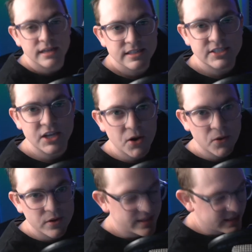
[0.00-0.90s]

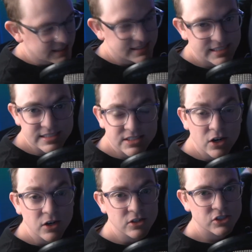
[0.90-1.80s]
So these things
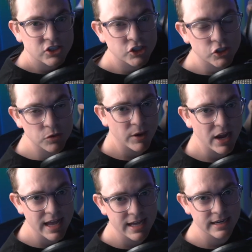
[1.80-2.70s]
are super
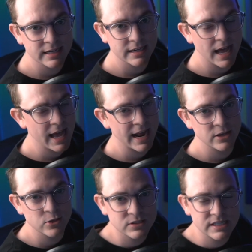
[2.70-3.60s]
handy, and I
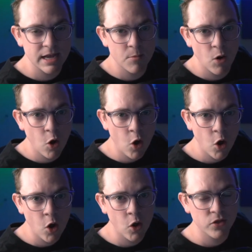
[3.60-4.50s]
use them
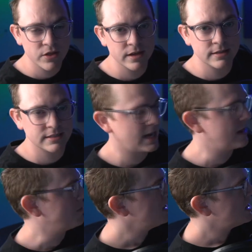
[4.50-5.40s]
all the
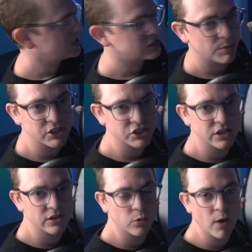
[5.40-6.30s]
time,
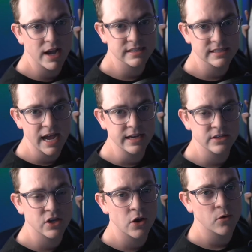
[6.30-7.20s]
especially the white side.
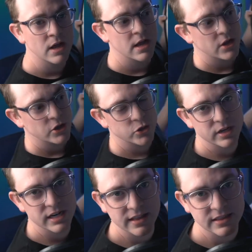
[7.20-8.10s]
So you
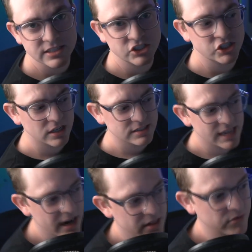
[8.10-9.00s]
can get this just
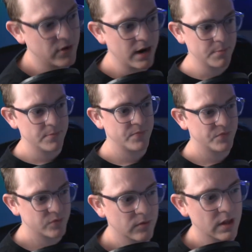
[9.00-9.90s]
out of the frame,
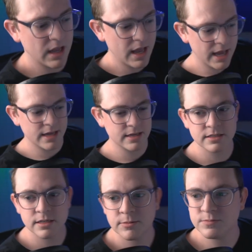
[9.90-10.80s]
and